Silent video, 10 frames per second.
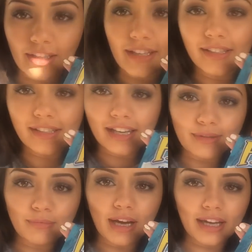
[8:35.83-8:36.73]
these
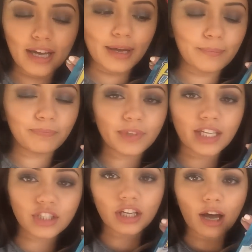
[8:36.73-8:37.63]
in my
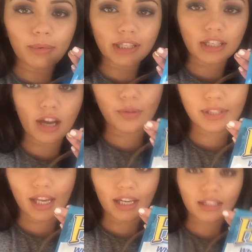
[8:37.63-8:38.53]
kitchen cupboard and I
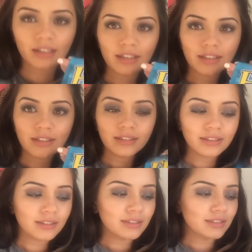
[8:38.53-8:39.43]
was like,
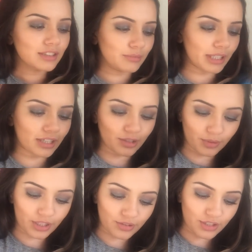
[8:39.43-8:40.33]
oh my god,
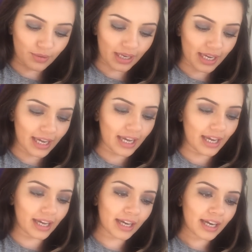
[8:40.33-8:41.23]
what are you doing
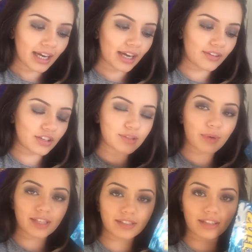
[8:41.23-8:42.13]
here? And they're just
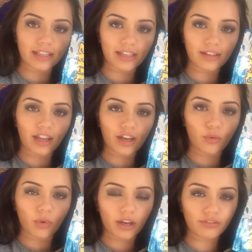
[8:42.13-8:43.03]
basically
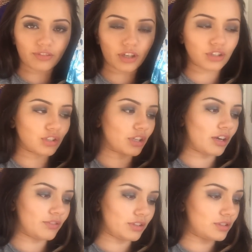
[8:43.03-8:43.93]
like white fudge
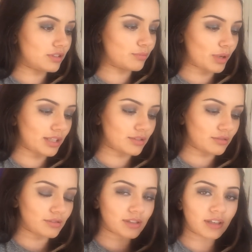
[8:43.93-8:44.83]
covered
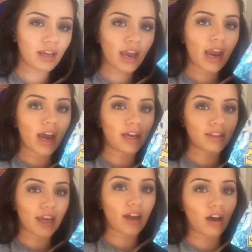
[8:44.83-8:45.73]
pretzels
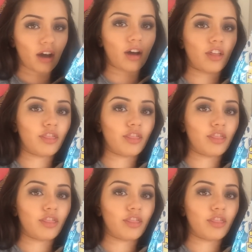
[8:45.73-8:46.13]
and they are